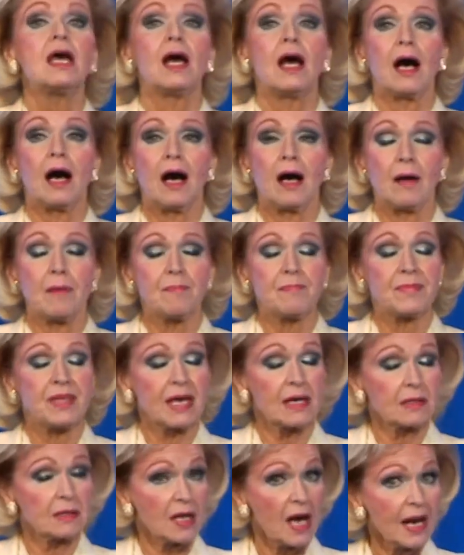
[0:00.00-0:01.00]
uh,
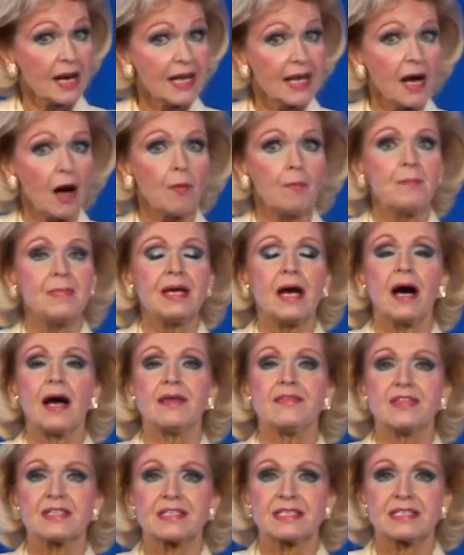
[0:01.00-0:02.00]
get a lot of help
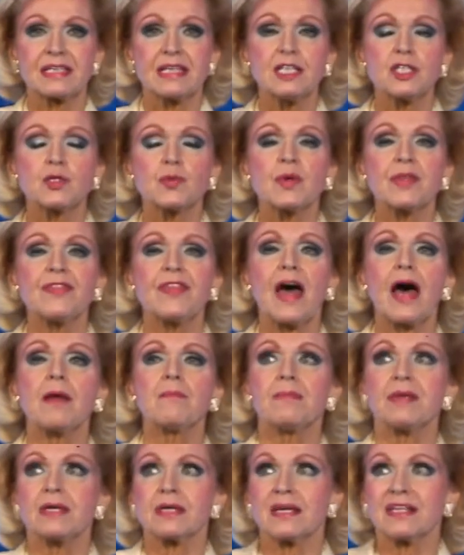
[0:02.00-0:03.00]
behind the scenes with that
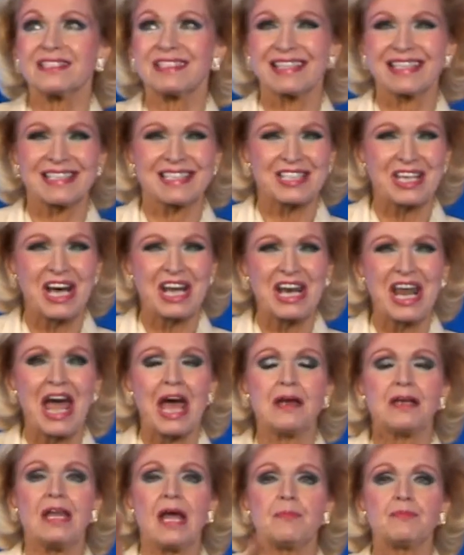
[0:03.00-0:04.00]
because the Sun
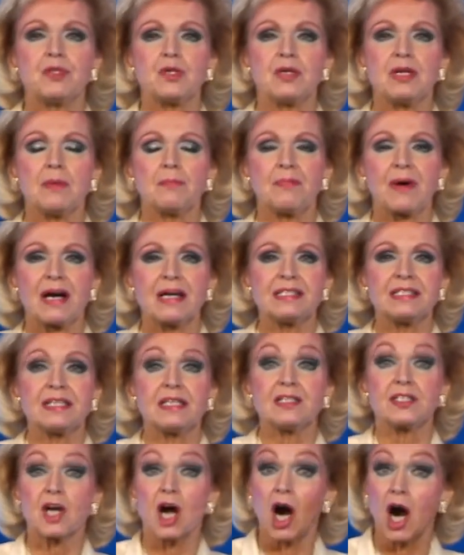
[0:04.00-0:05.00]
and Neptune in
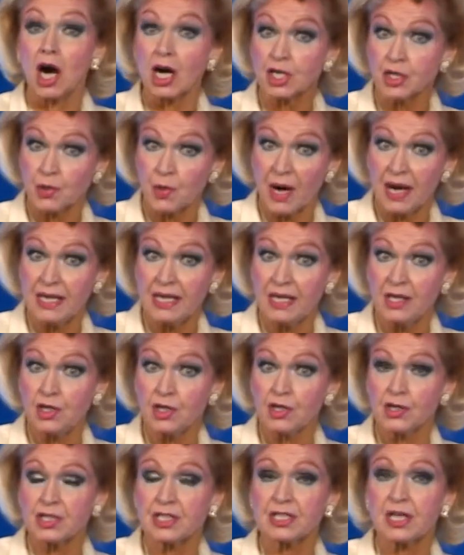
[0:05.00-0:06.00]
Pisces are trining
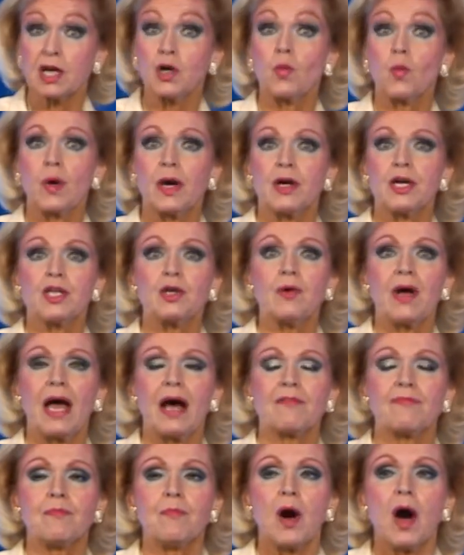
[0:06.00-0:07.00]
your Sun where you
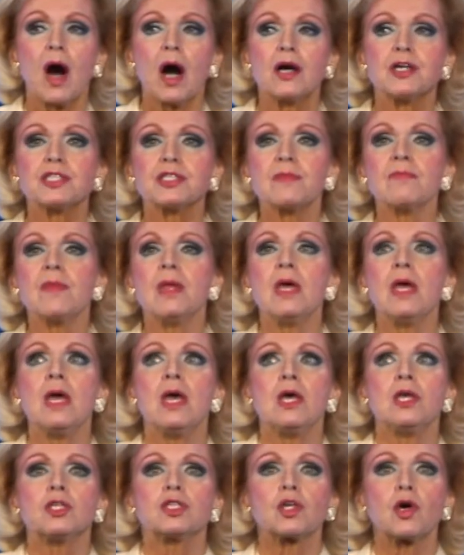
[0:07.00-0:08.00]
have Mars.
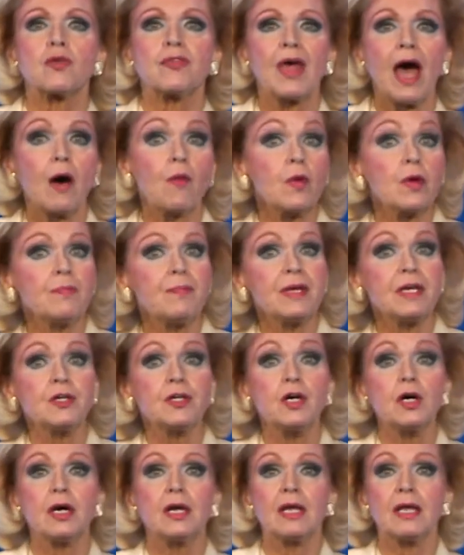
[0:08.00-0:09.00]
So that would be
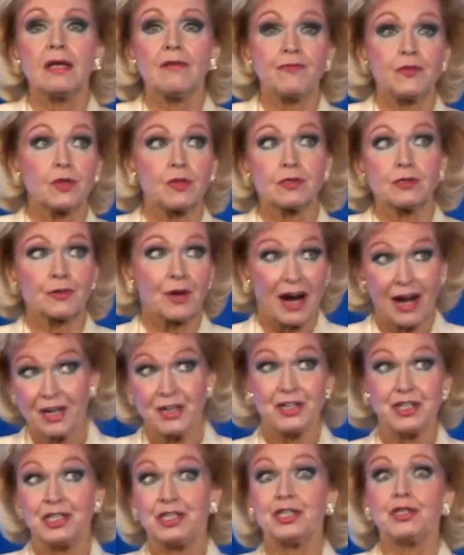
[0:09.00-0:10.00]
good if you're trying
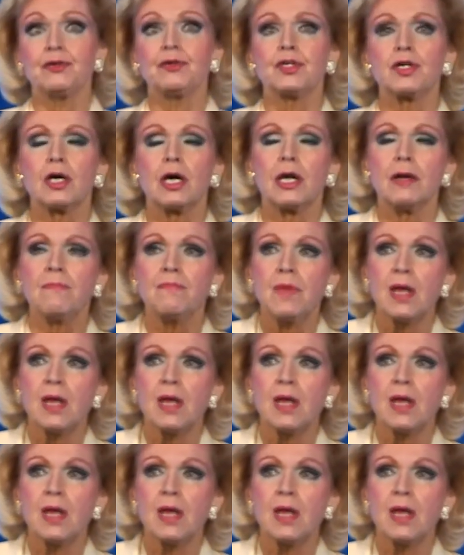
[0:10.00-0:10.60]
to do good.